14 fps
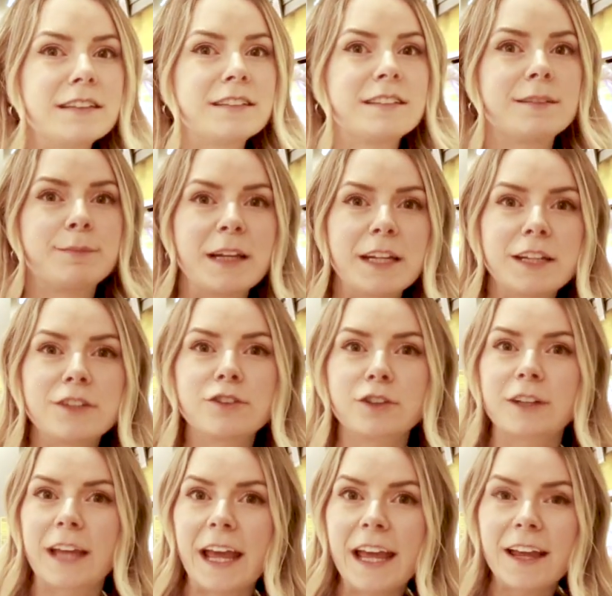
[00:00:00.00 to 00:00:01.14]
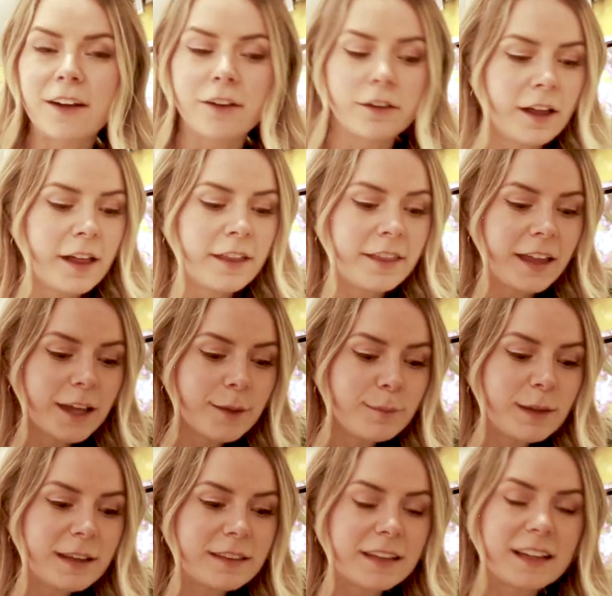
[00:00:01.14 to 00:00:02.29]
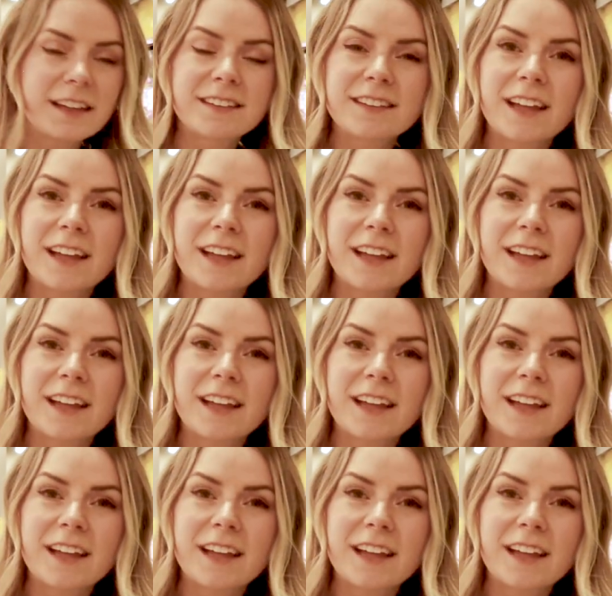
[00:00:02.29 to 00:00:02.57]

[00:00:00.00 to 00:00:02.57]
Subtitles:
spinach or kale. They can be things